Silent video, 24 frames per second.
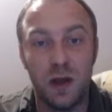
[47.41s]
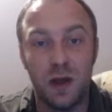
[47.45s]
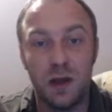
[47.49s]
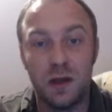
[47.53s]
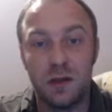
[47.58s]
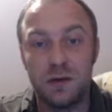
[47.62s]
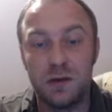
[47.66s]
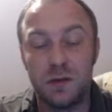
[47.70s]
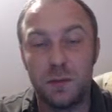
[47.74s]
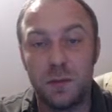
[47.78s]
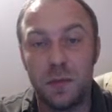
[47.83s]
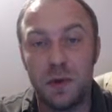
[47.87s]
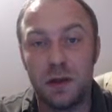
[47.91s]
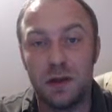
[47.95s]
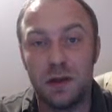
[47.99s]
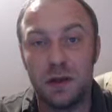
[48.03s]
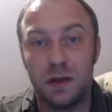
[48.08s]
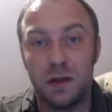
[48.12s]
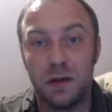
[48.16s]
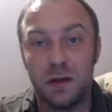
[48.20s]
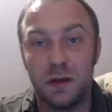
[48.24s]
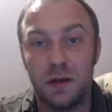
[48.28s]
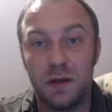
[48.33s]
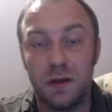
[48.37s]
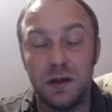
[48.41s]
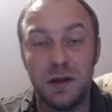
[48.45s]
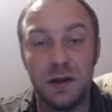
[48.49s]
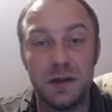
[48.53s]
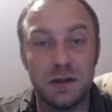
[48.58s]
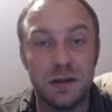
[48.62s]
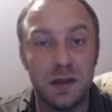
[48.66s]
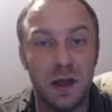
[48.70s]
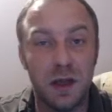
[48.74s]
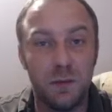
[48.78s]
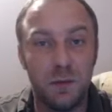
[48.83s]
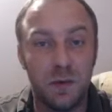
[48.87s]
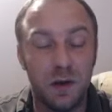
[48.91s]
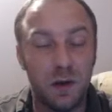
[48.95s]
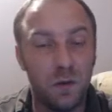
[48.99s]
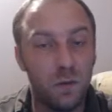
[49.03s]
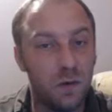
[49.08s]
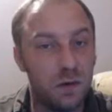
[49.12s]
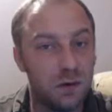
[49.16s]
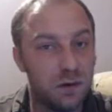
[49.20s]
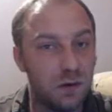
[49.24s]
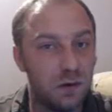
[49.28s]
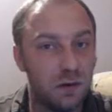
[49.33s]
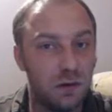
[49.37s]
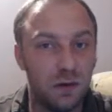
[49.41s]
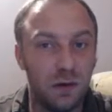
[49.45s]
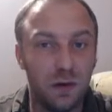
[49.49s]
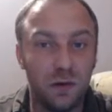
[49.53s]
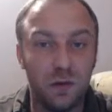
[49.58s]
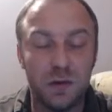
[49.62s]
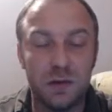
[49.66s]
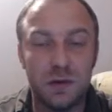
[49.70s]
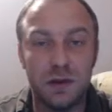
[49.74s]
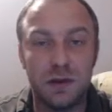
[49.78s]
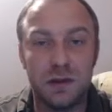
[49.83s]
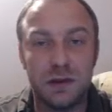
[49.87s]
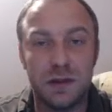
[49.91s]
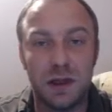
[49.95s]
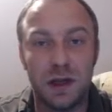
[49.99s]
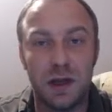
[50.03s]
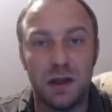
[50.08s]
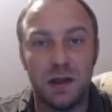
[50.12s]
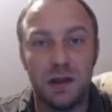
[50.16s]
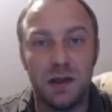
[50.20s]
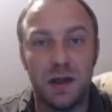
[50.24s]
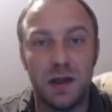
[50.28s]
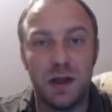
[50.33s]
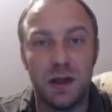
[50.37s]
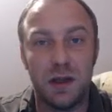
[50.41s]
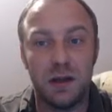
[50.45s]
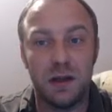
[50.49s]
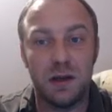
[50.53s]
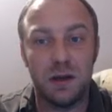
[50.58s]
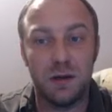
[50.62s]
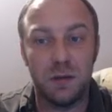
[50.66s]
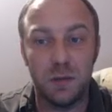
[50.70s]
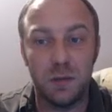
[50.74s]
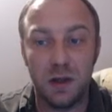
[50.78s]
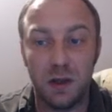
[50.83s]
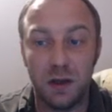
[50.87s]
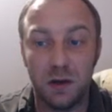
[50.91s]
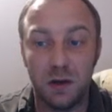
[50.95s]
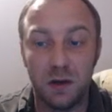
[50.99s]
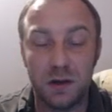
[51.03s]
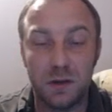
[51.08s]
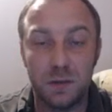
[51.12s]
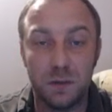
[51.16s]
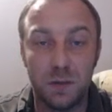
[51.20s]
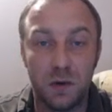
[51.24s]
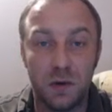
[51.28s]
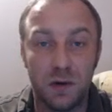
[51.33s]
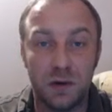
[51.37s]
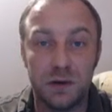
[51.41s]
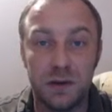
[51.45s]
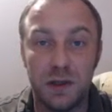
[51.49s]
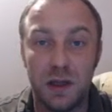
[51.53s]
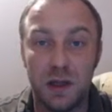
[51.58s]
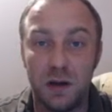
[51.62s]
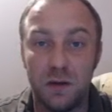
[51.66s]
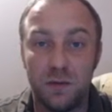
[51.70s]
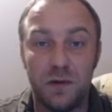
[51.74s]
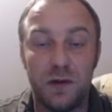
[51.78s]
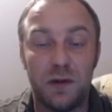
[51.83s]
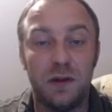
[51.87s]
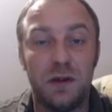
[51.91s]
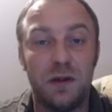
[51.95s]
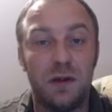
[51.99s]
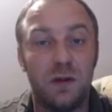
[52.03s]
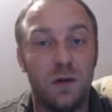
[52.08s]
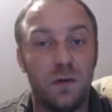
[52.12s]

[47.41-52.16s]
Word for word: So, but uh, in this game, he was on the losing side, and uh, because Boris Gelfand,